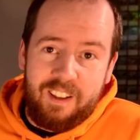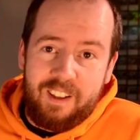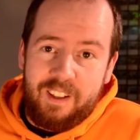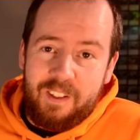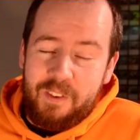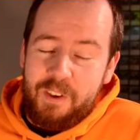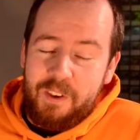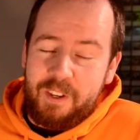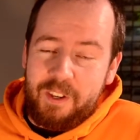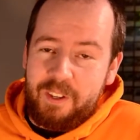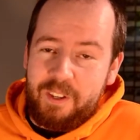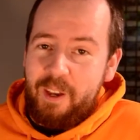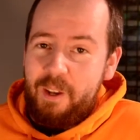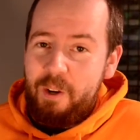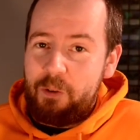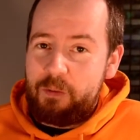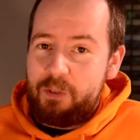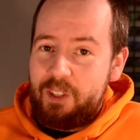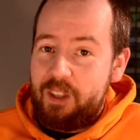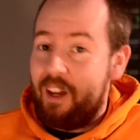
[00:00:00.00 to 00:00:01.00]
you can get
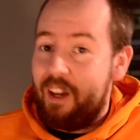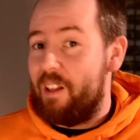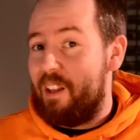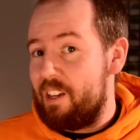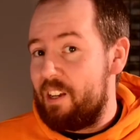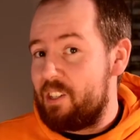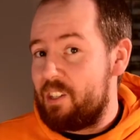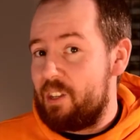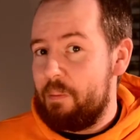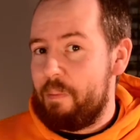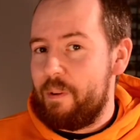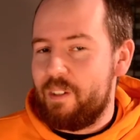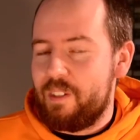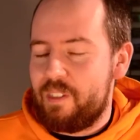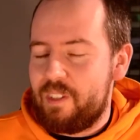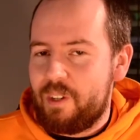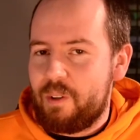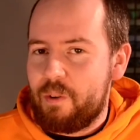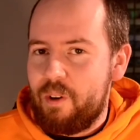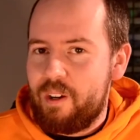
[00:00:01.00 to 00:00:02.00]
up to that last
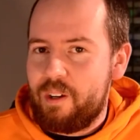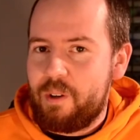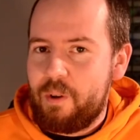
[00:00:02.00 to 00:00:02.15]
ability quite